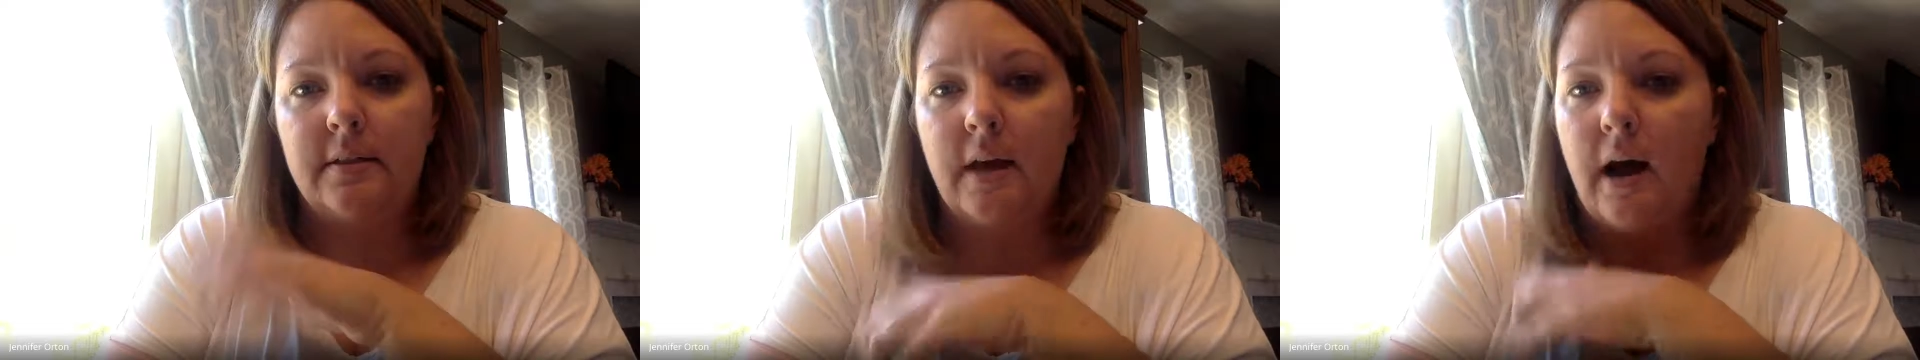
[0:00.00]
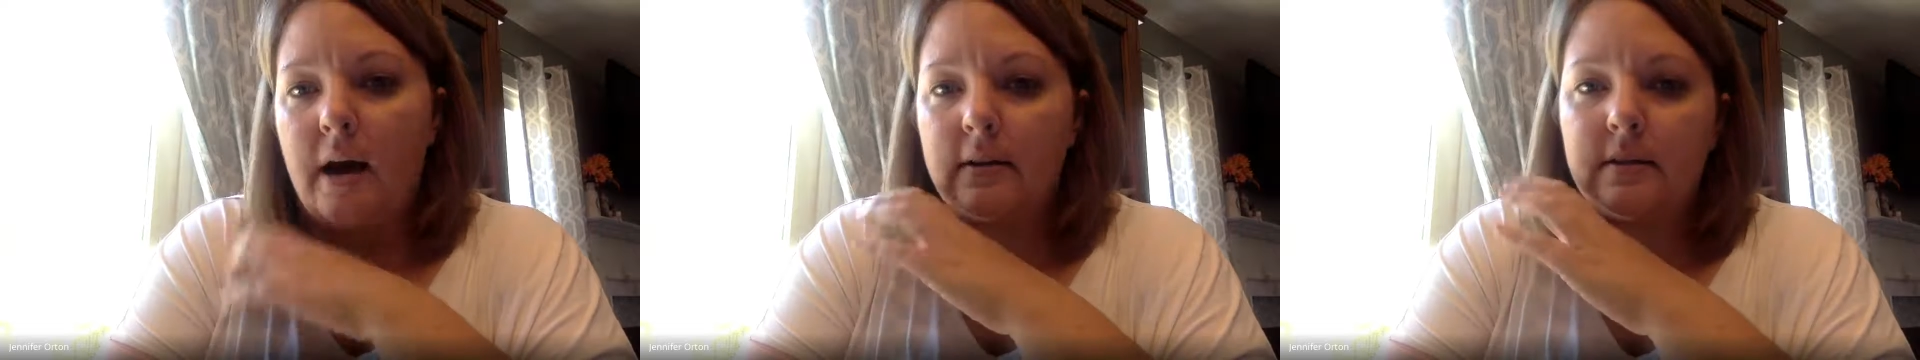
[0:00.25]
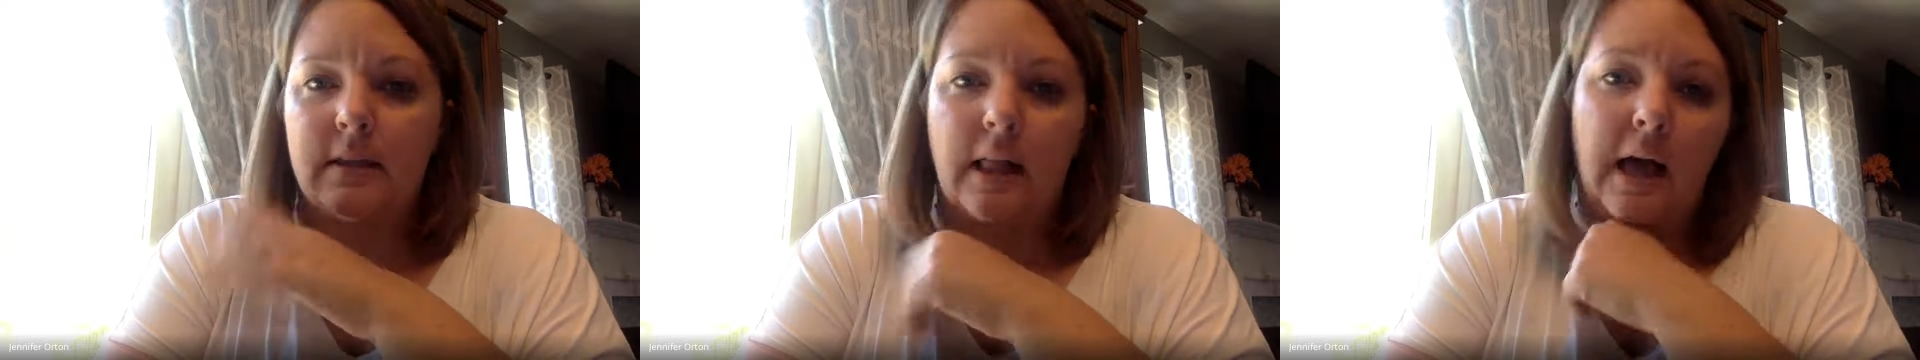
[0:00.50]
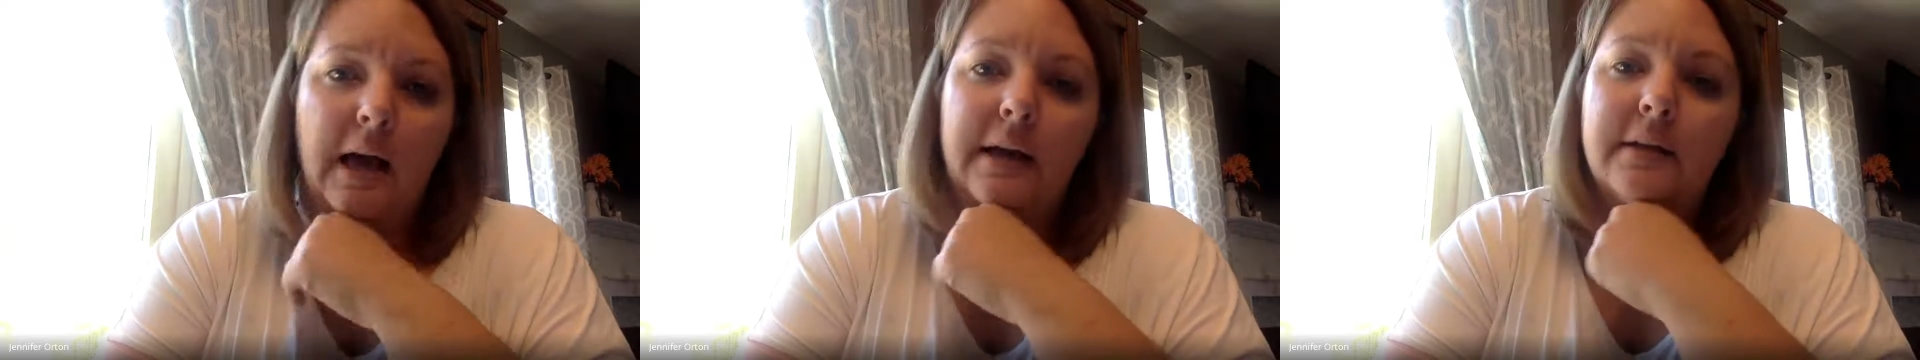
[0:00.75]
Docs,
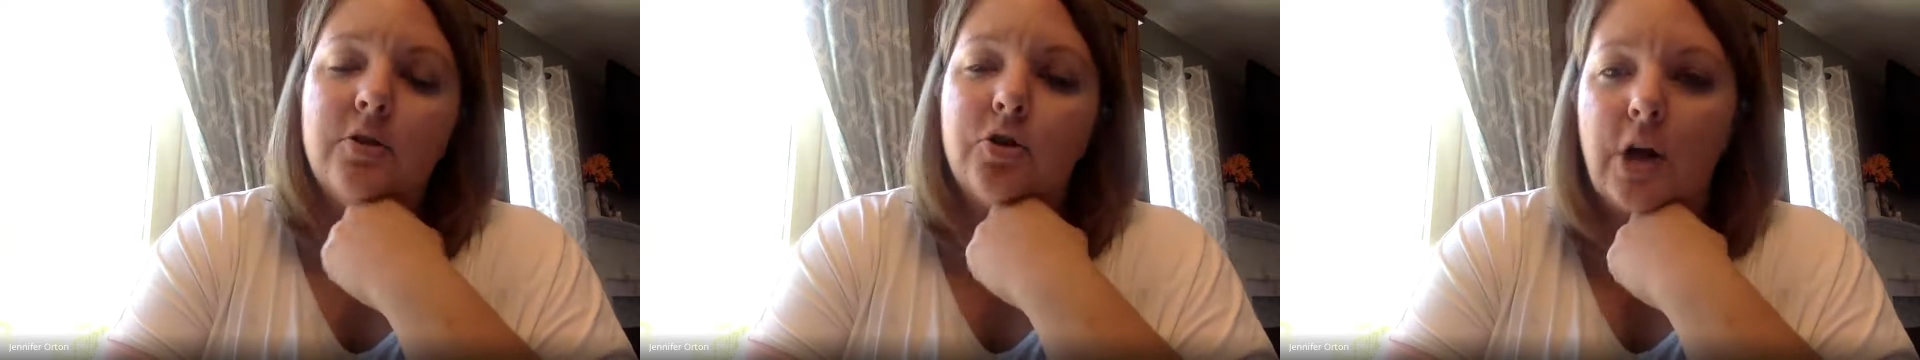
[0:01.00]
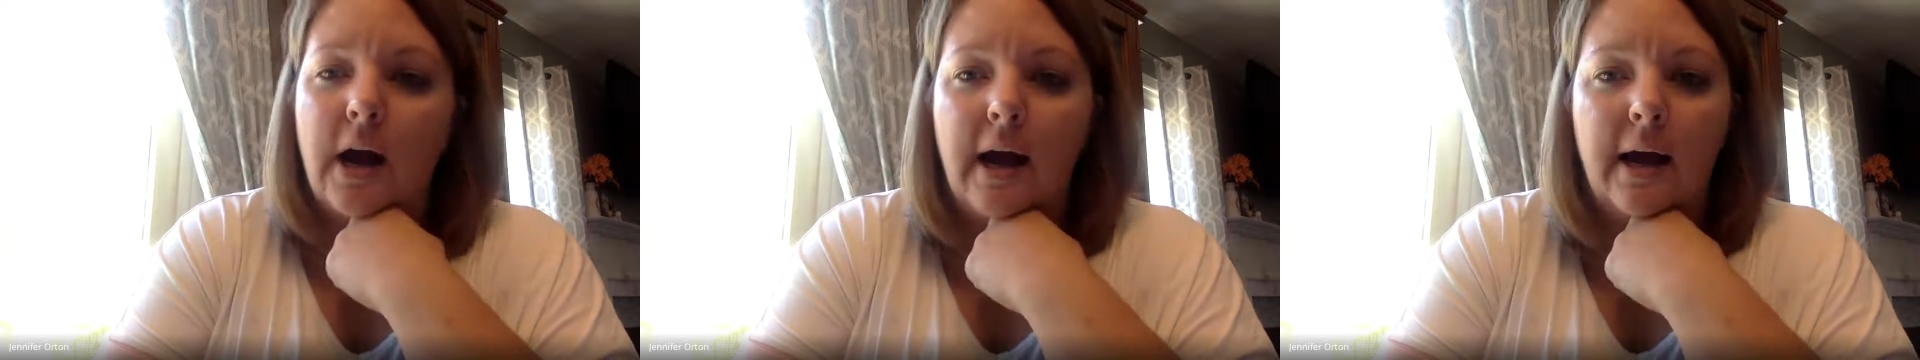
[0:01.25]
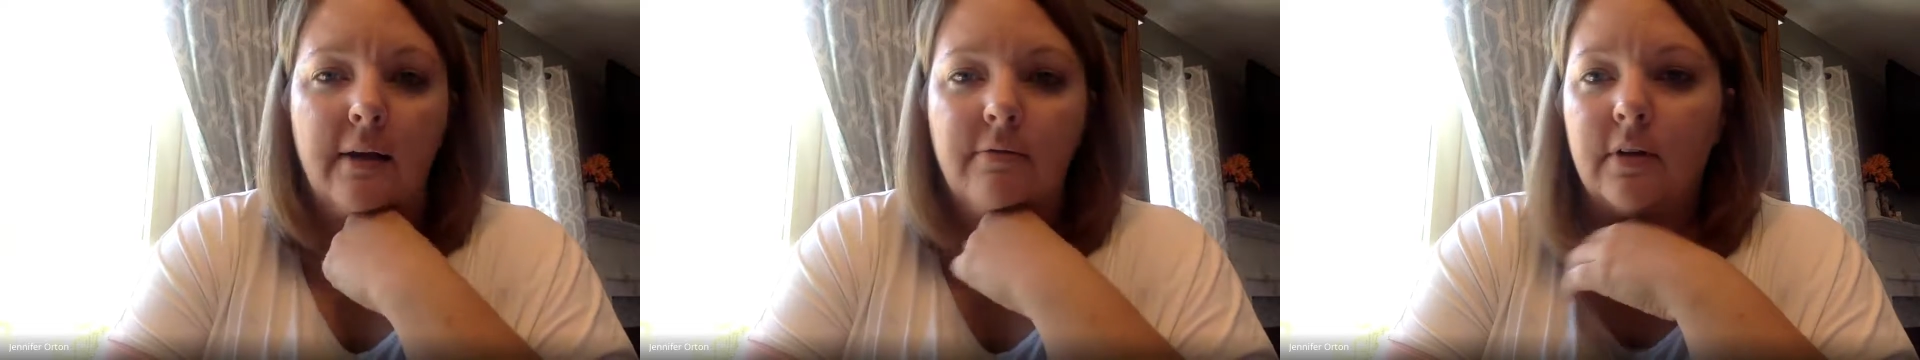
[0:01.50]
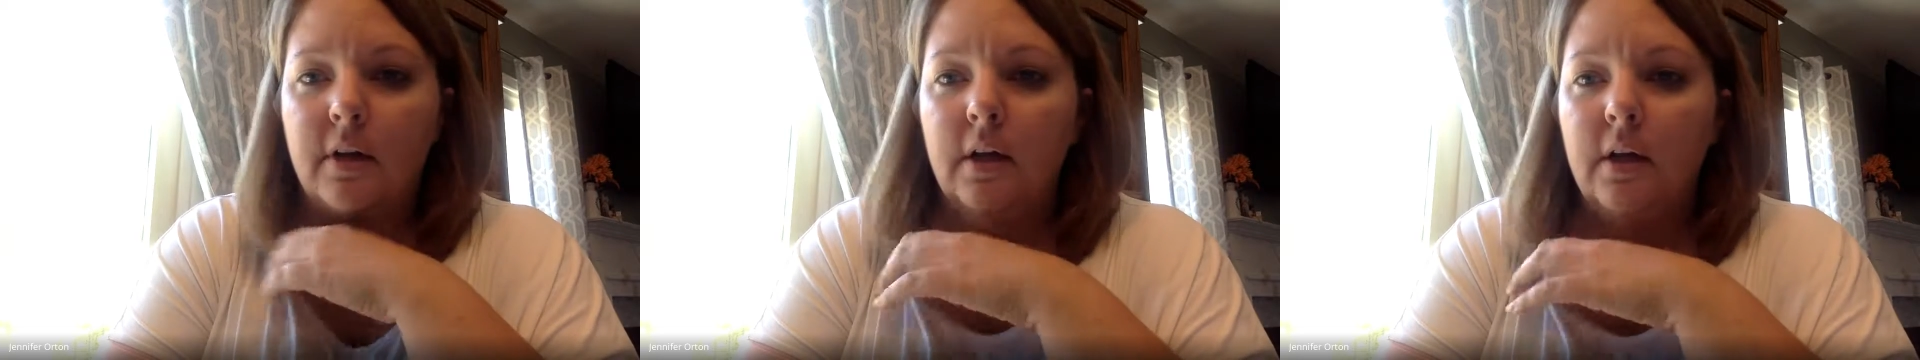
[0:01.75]
Slides, Drive,